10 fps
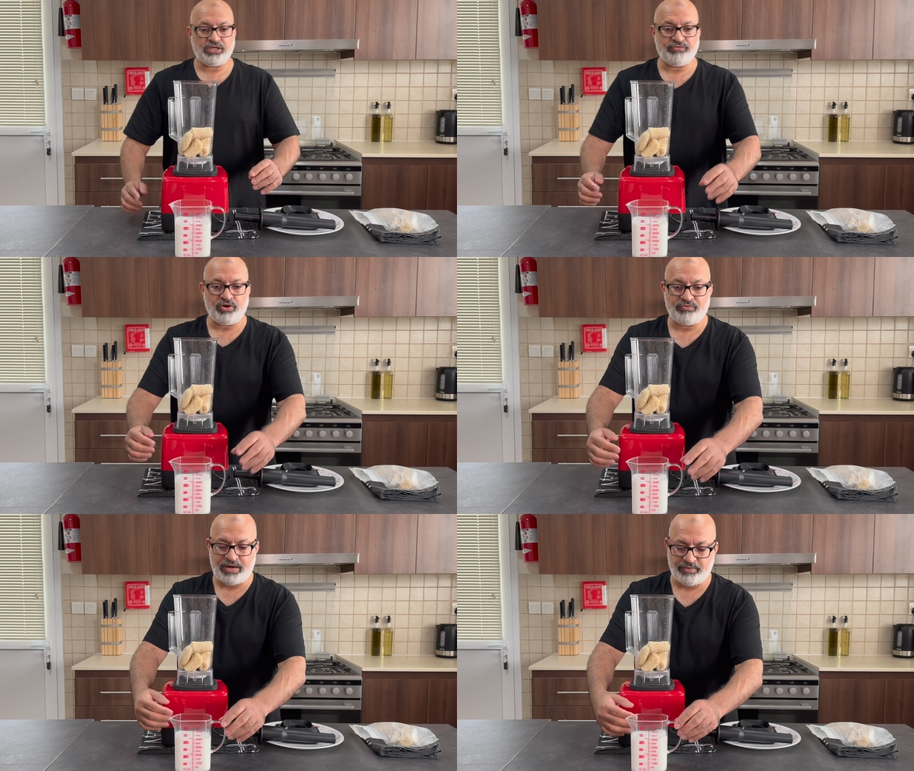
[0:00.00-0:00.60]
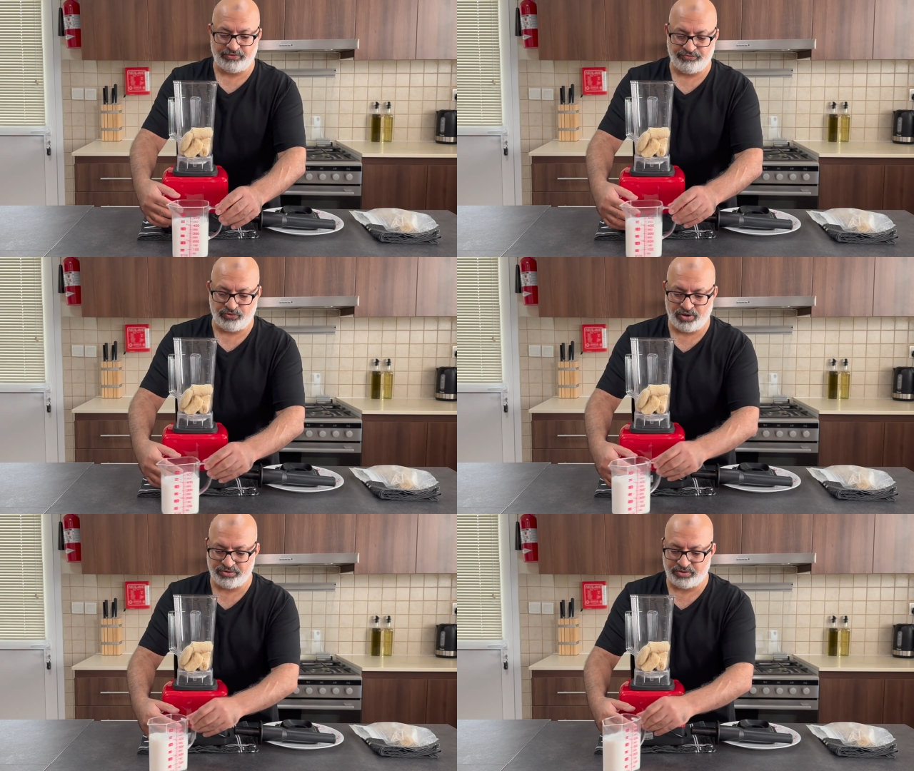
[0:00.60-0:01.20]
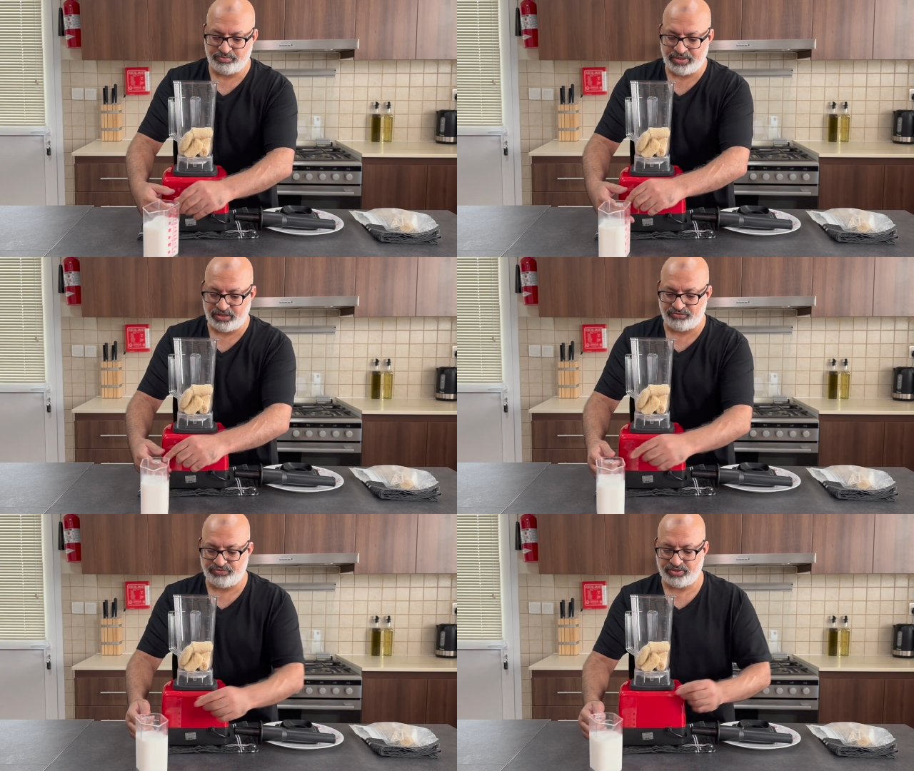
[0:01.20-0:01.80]
I've got around about 400
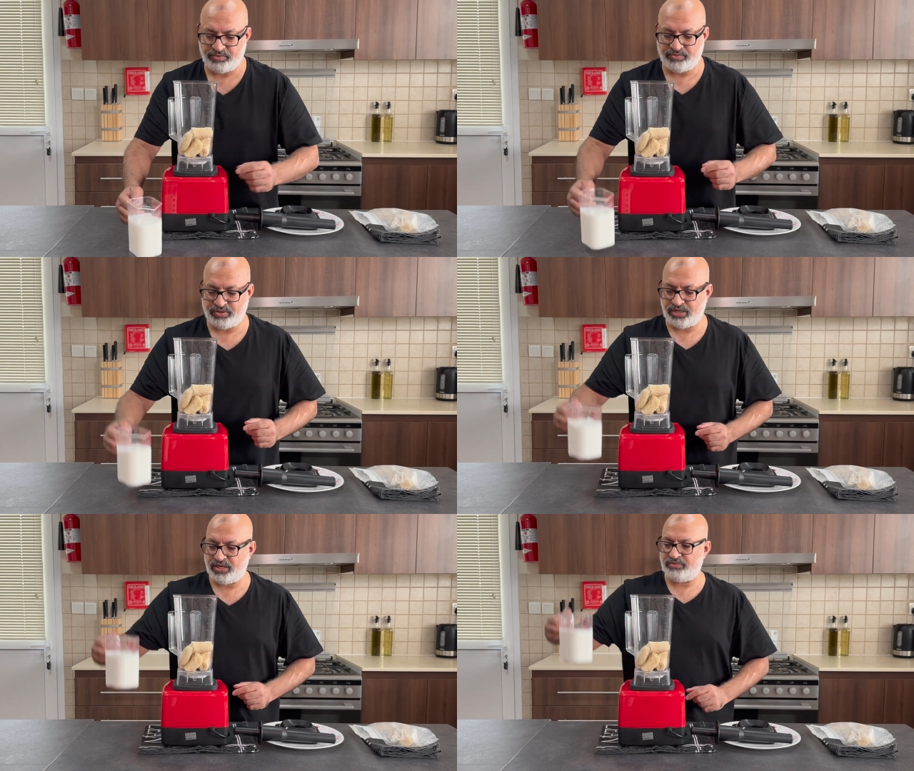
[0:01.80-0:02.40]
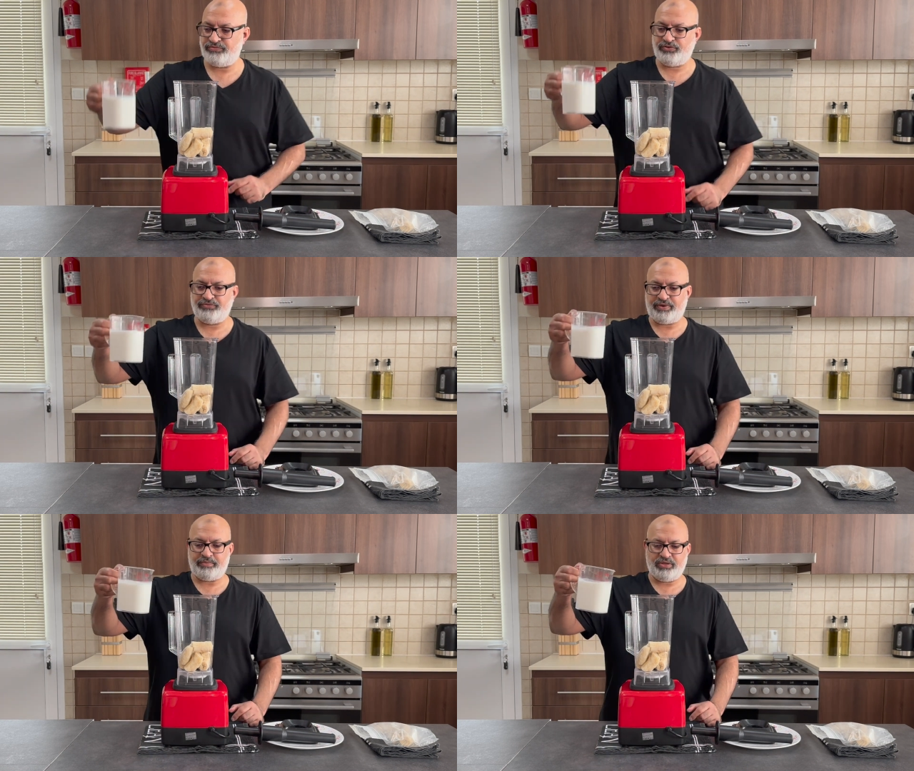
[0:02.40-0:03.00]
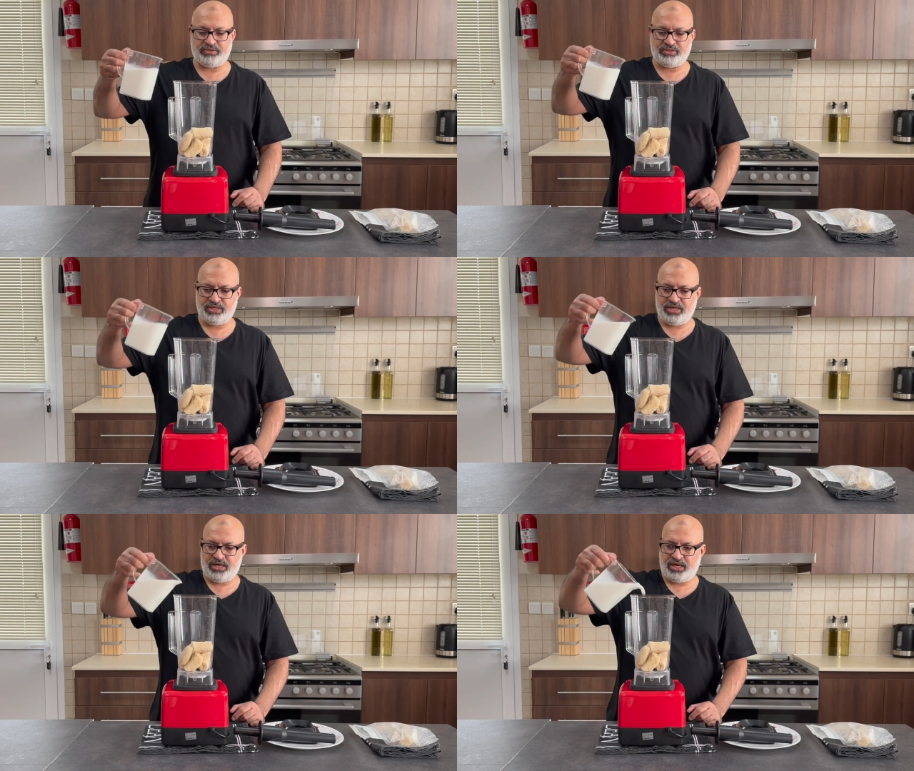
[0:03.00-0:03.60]
ml of full fat milk.
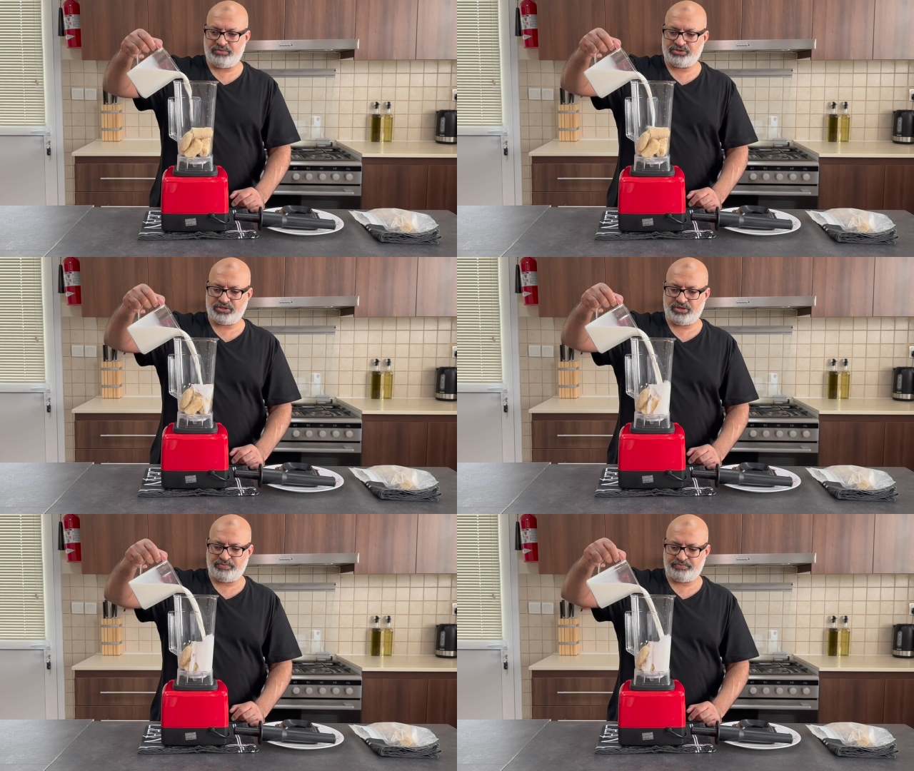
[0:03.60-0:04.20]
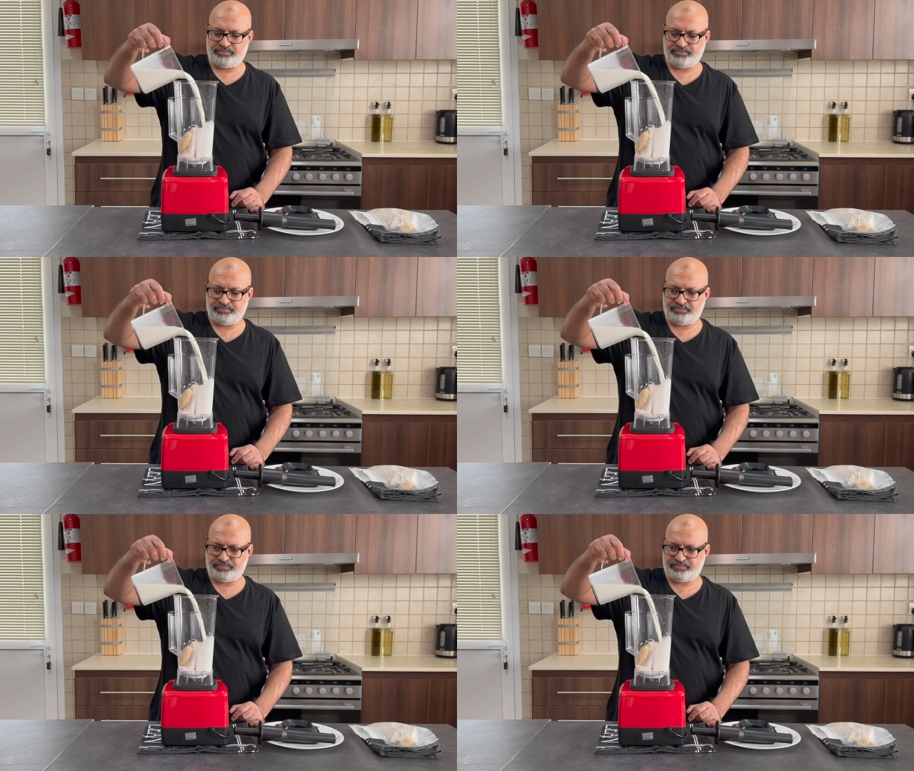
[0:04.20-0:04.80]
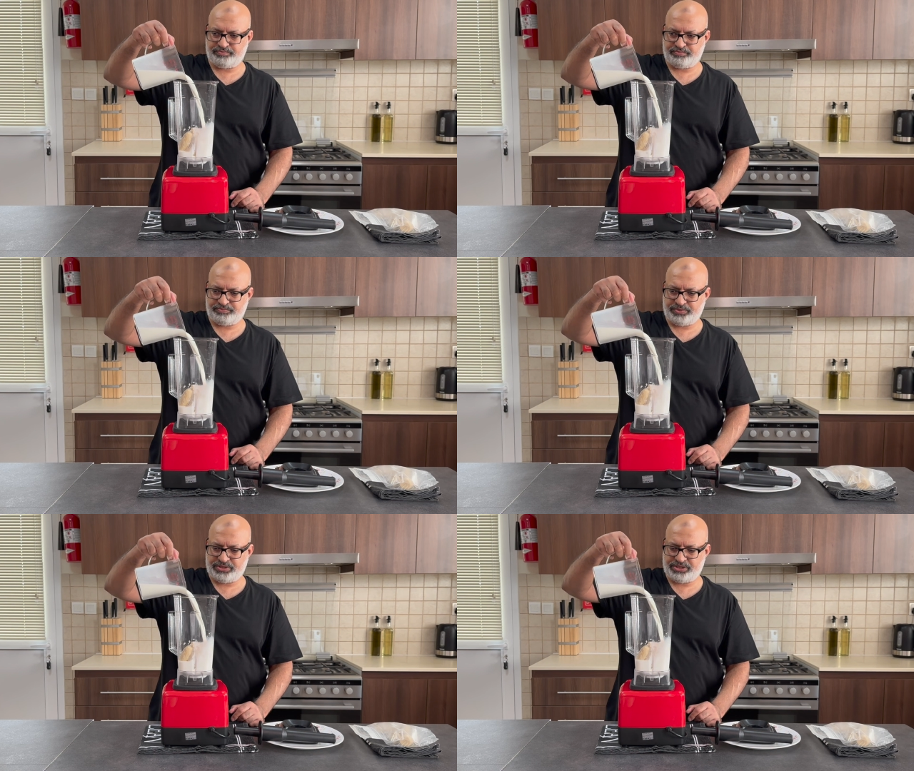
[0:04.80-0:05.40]
I'm just going to
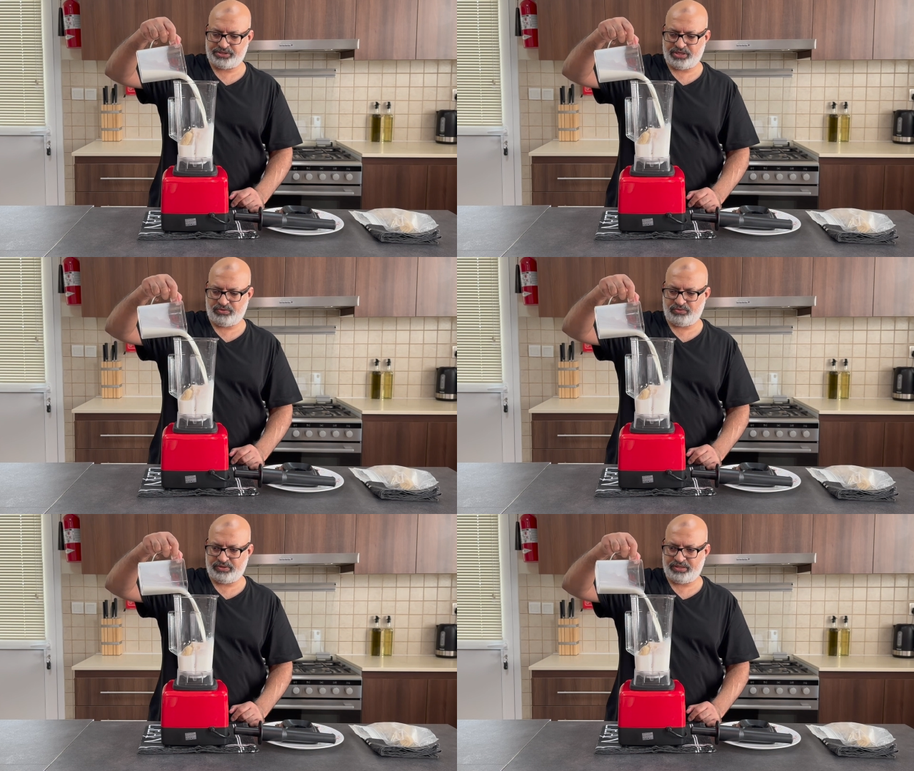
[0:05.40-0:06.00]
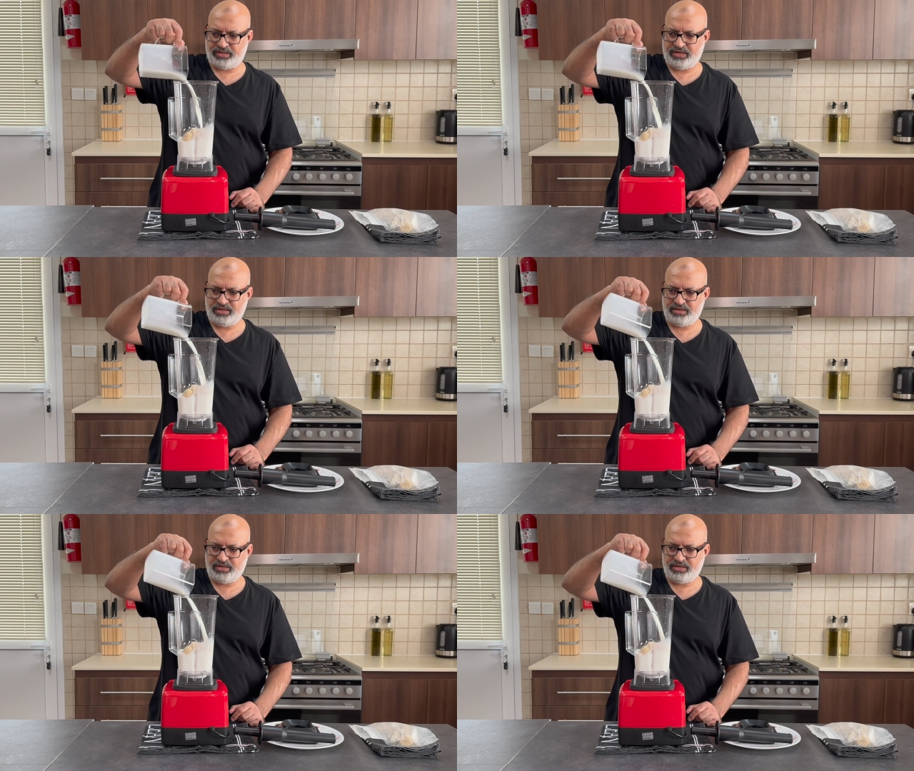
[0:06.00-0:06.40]
position that all in there.